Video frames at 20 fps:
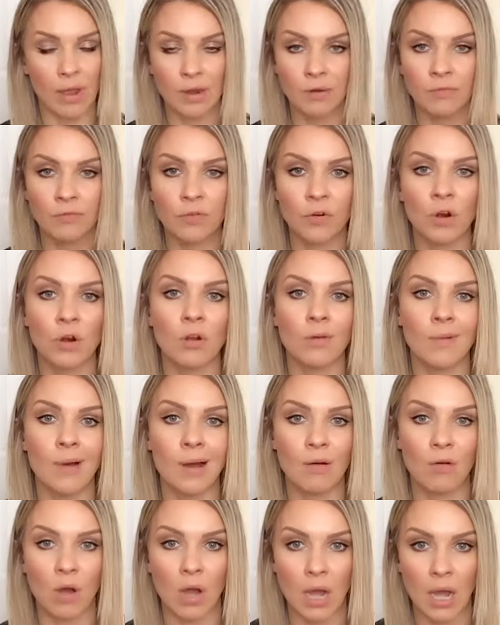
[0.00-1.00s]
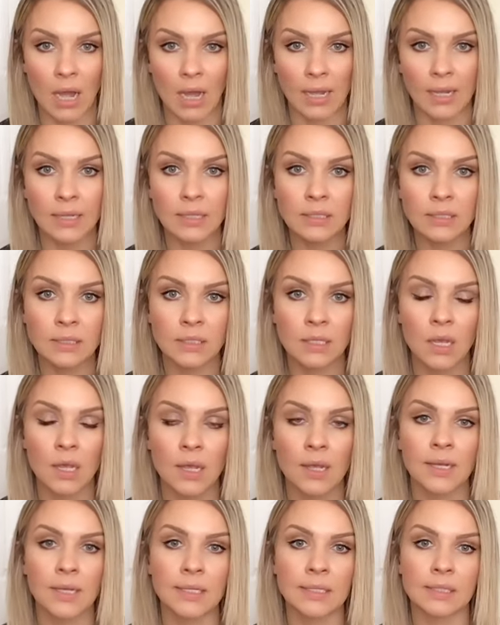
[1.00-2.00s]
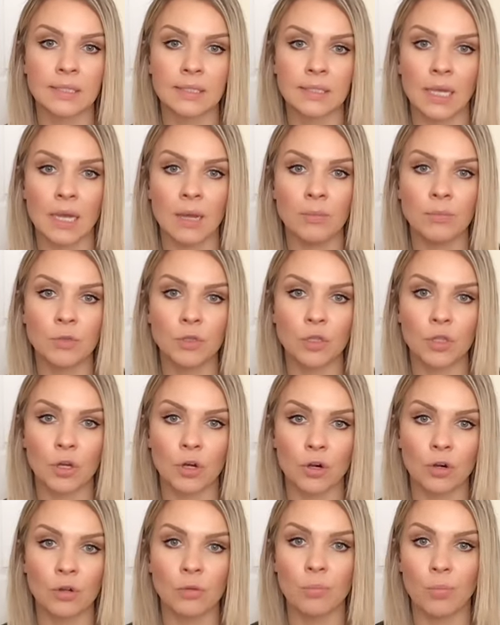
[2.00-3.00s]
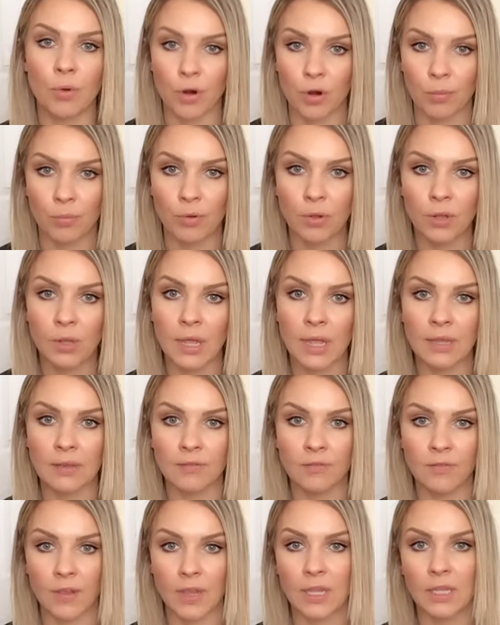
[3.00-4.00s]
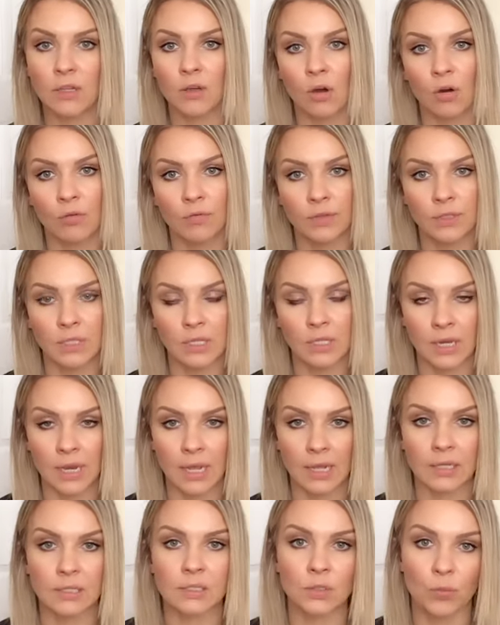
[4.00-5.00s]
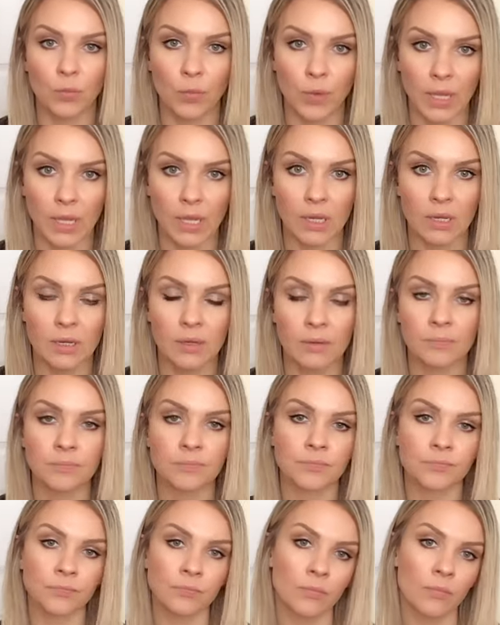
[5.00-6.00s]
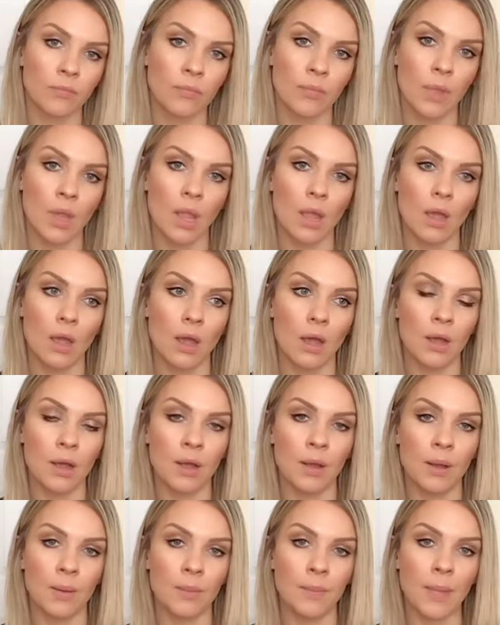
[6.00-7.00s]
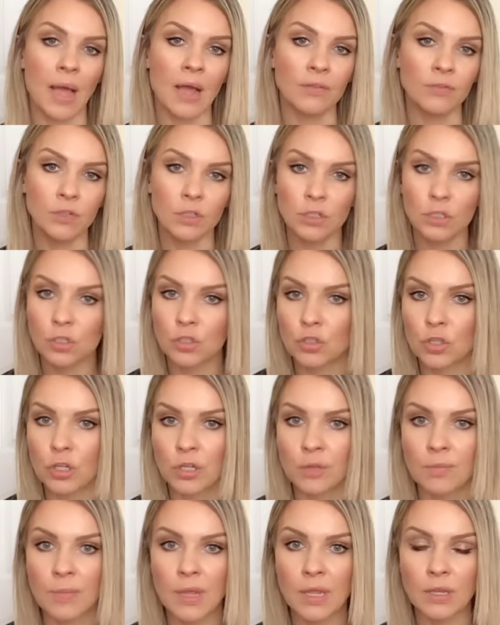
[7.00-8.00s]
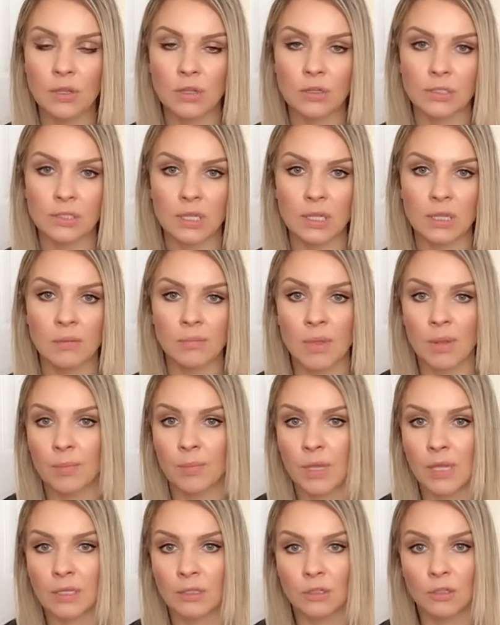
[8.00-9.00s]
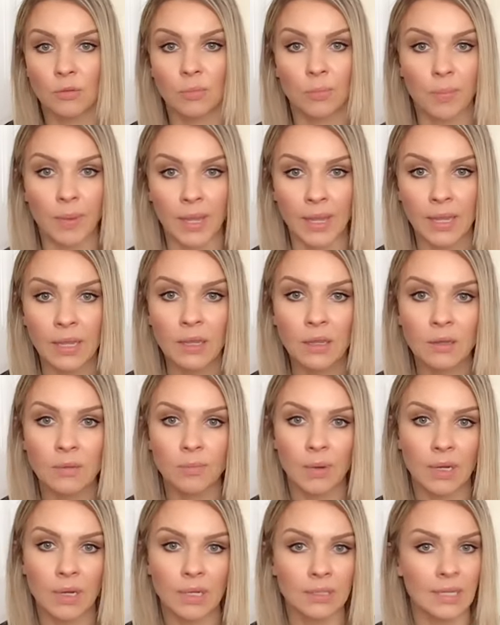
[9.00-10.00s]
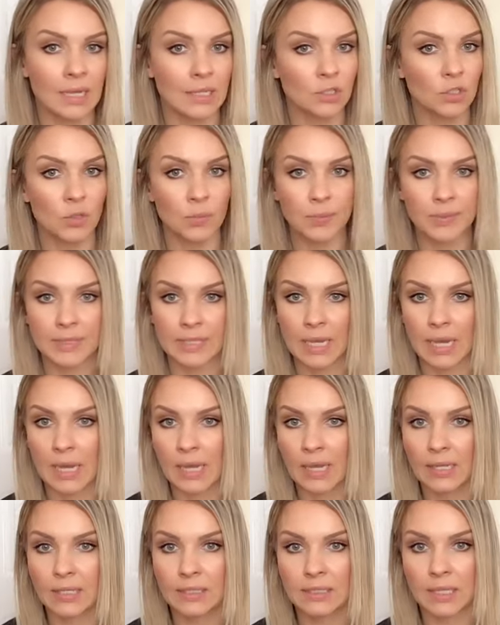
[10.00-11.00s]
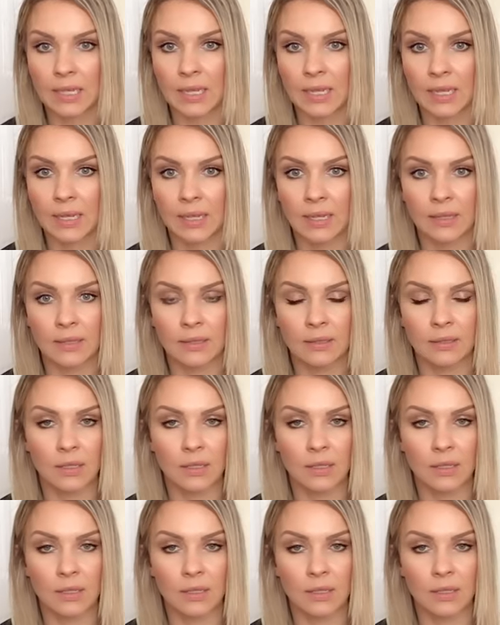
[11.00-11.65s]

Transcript: in front of our eyes. Some turn purple and fade over the next week. After the treatment, your skin may be a little pink, but that subsides, and